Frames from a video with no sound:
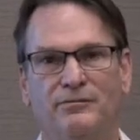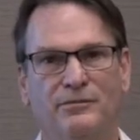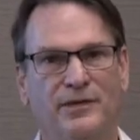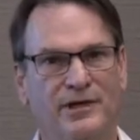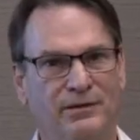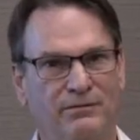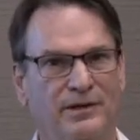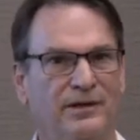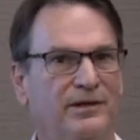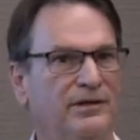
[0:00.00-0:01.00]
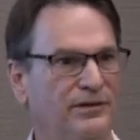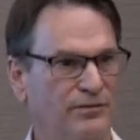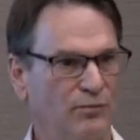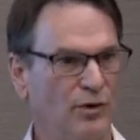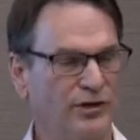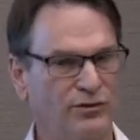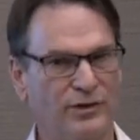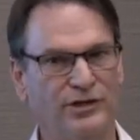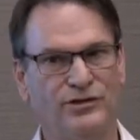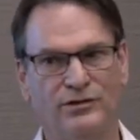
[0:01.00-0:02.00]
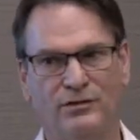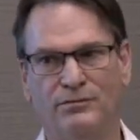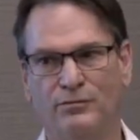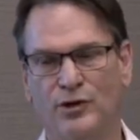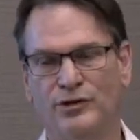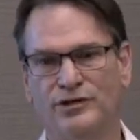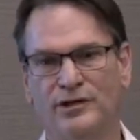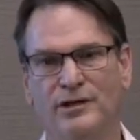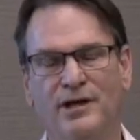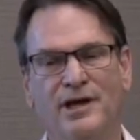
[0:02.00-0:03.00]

He really is more a traditional person.